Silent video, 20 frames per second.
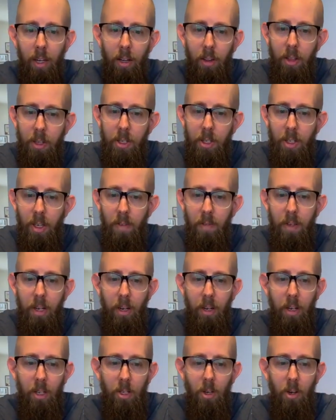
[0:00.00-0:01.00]
all this stuff
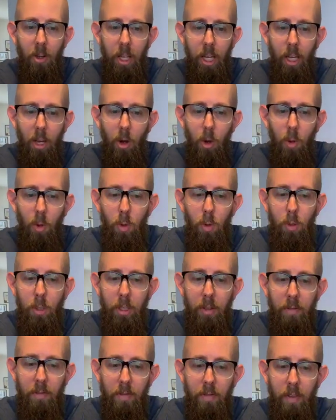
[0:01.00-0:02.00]
here, and it's all like
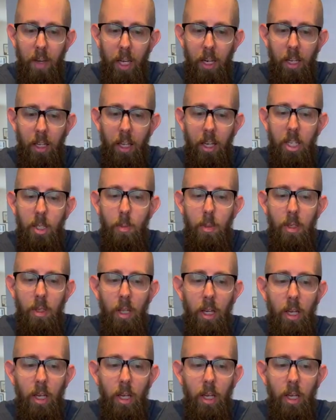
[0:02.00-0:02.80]
old and faded, like it's